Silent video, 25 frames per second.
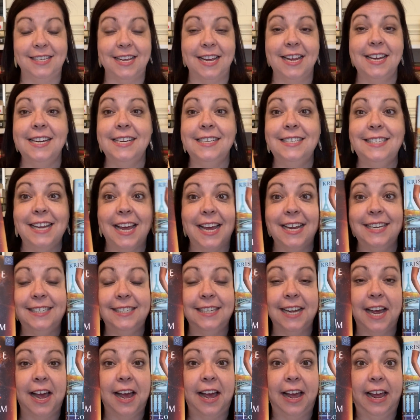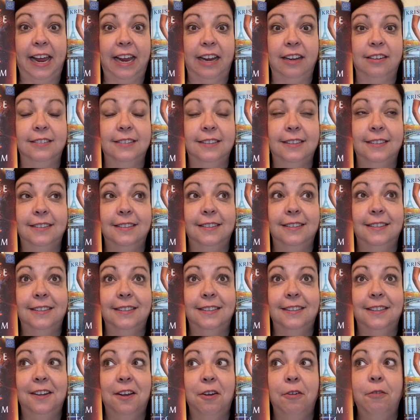in a dead tie
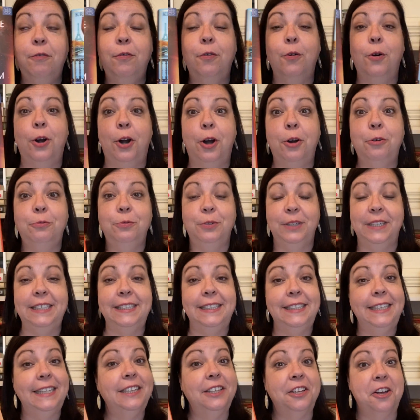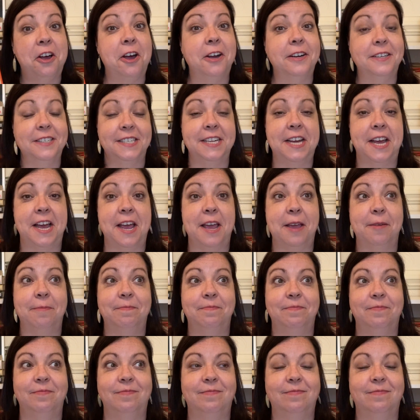for a really long time.